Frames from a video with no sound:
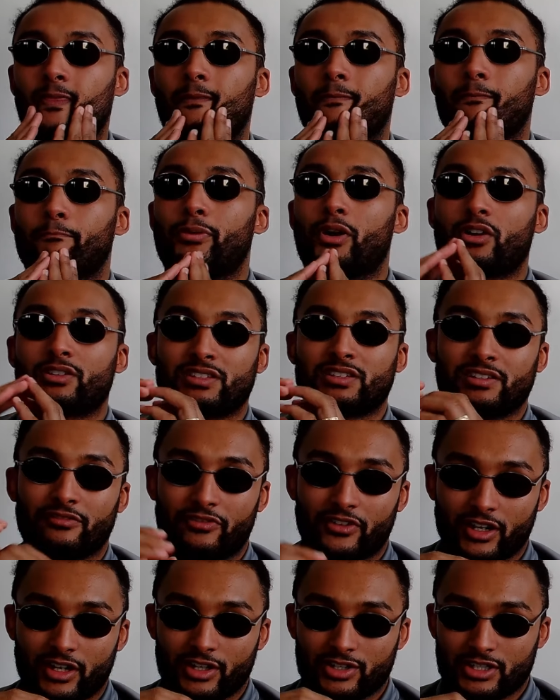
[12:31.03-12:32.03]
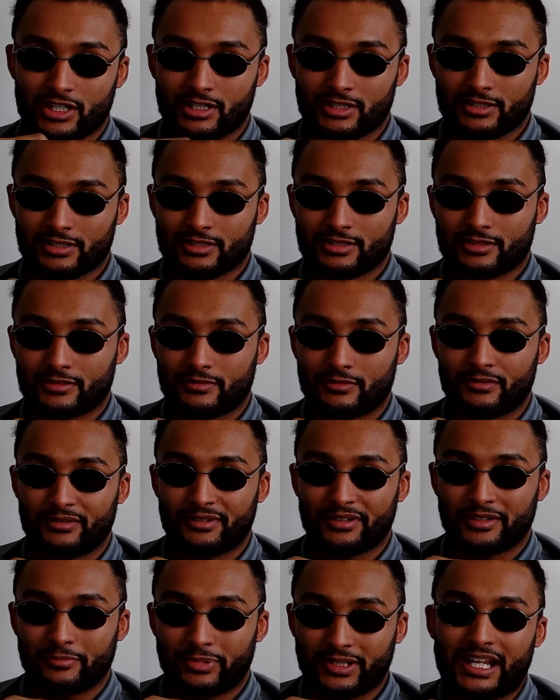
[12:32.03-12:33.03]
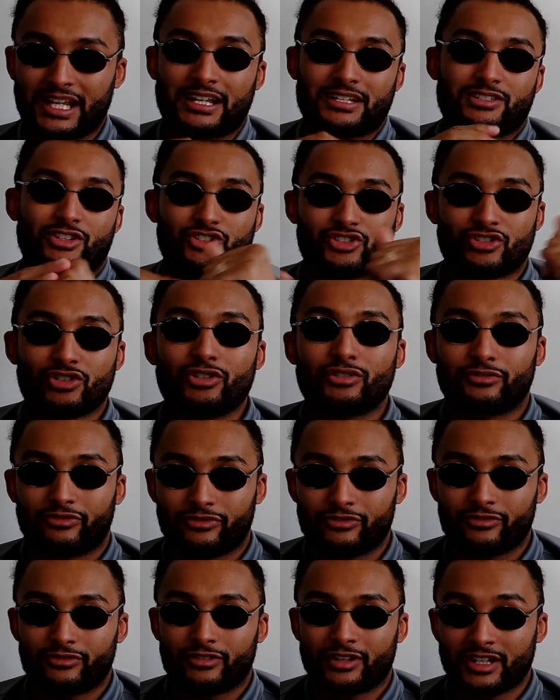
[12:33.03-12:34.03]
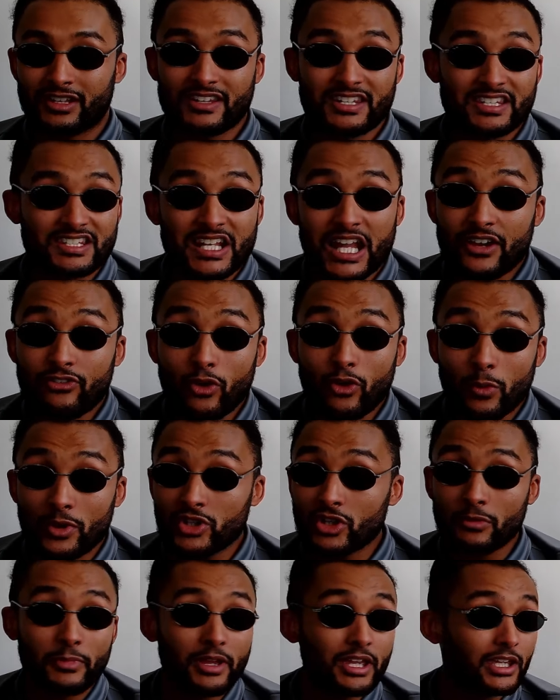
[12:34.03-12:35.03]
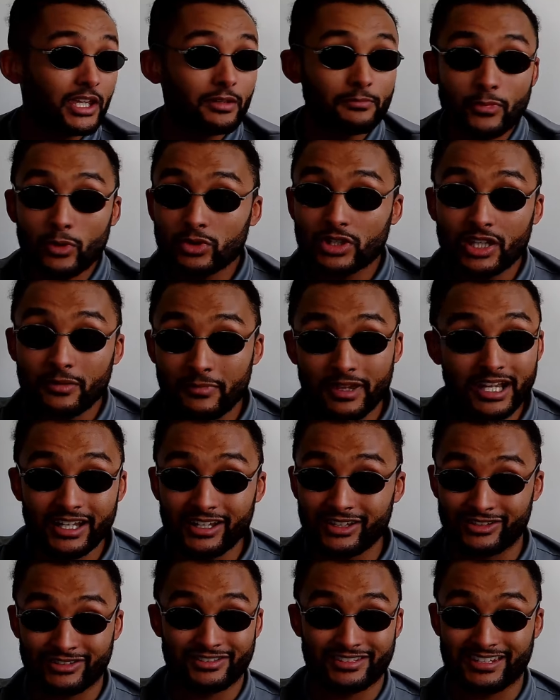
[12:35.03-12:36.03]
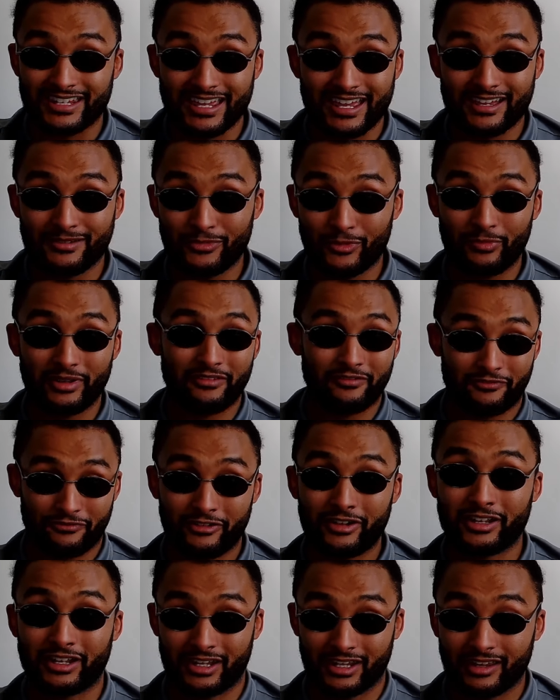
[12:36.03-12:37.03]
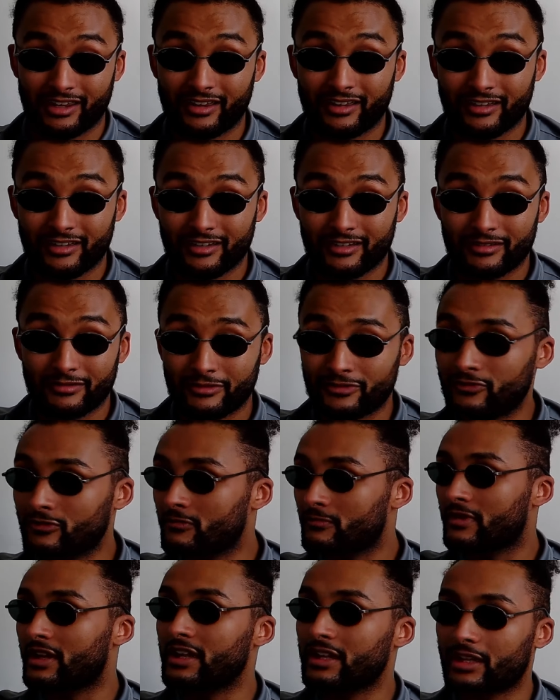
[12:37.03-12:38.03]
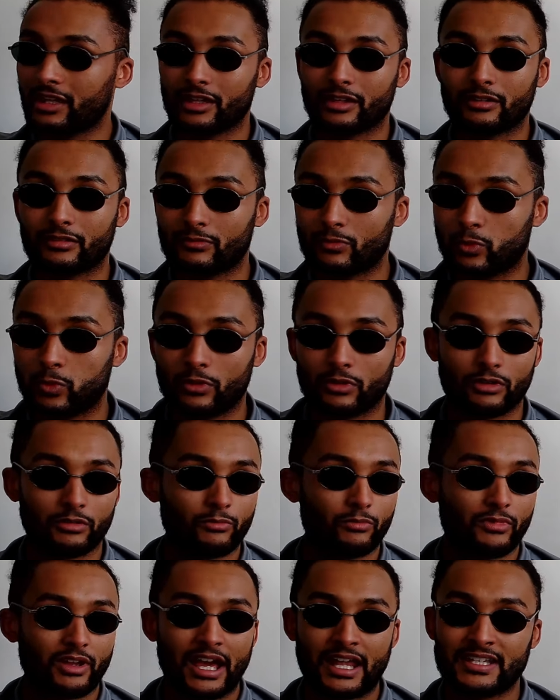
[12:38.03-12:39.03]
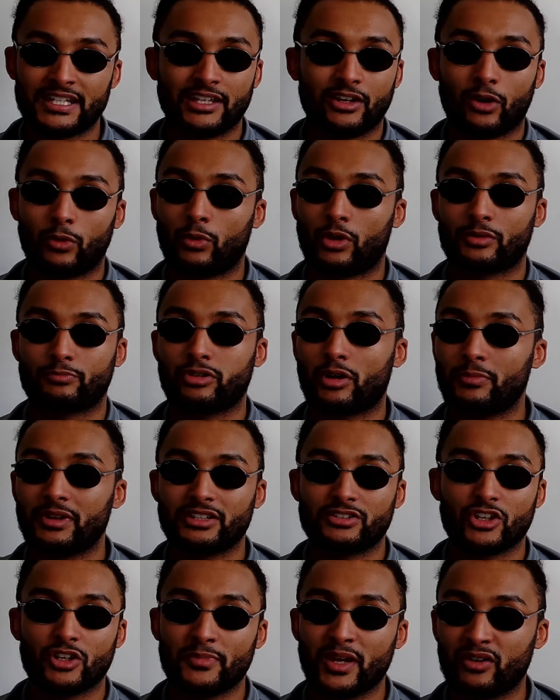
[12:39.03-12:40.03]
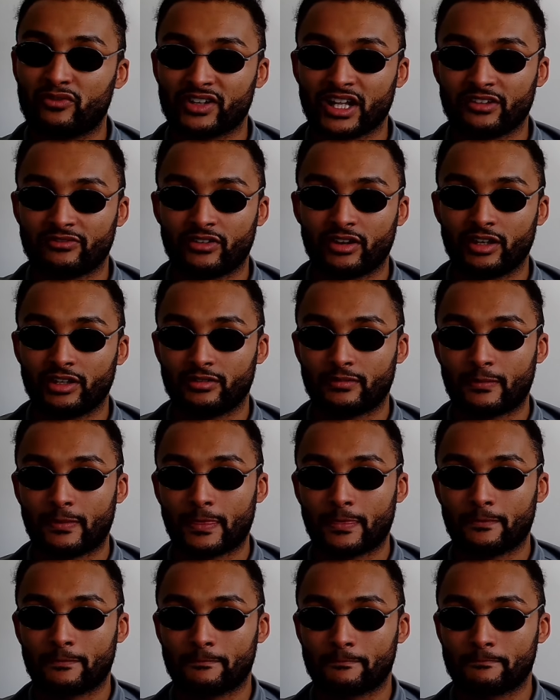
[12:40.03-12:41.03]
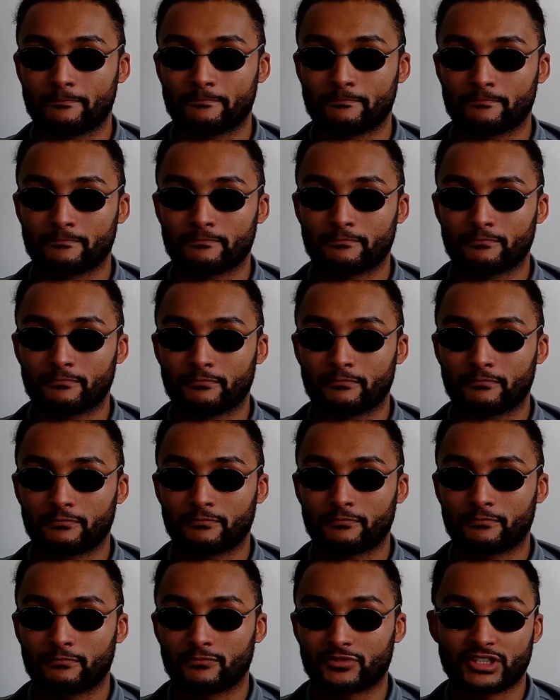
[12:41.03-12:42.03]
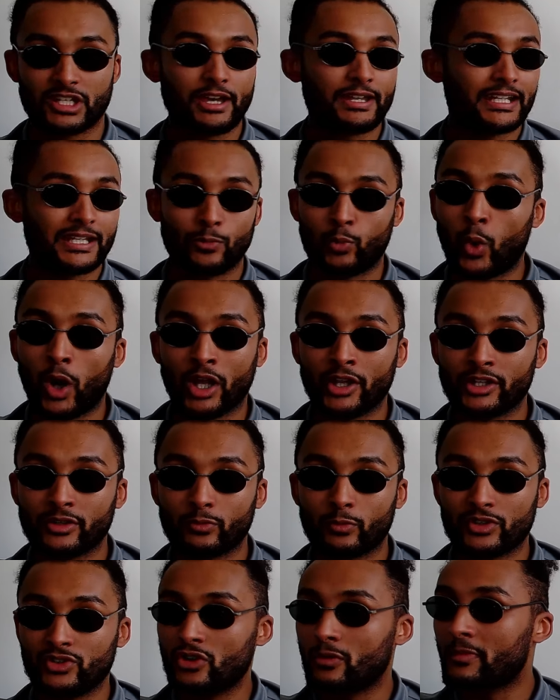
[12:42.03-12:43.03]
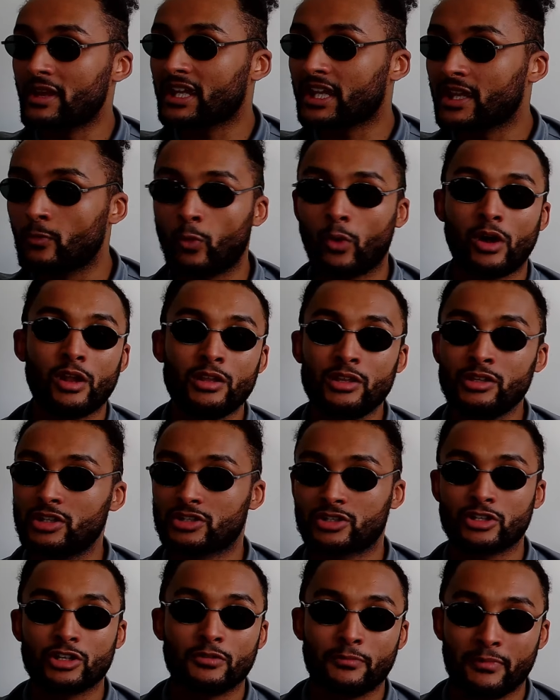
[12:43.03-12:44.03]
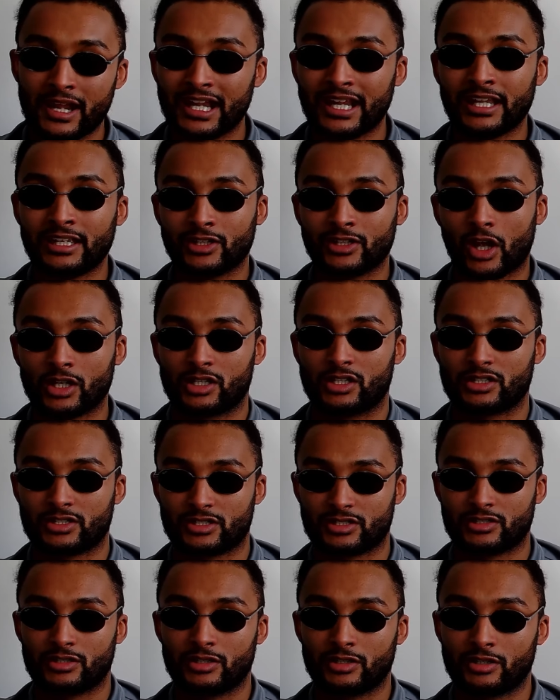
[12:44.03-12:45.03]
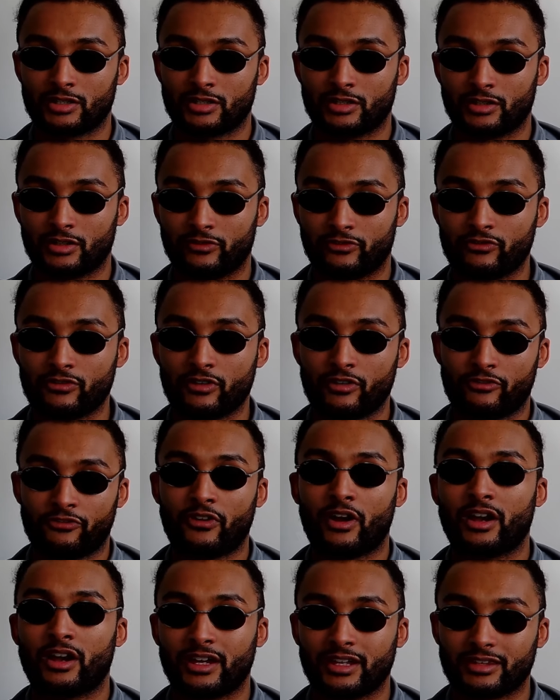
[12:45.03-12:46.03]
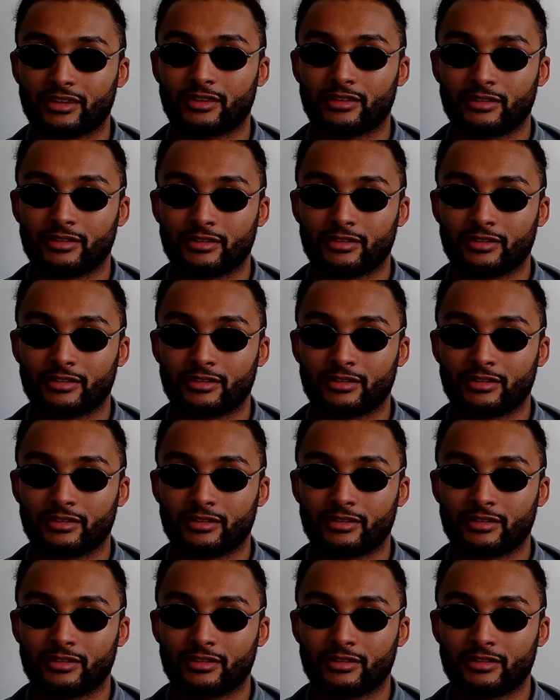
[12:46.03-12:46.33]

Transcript: boxing virgins, but that's the truth. And at this level, when you're making multi-millions, yeah, I'm not being funny. And you're making, Andy got what, probably 2 mil for that fight? Certainly one. When you're making $1 to $2 million for a fight,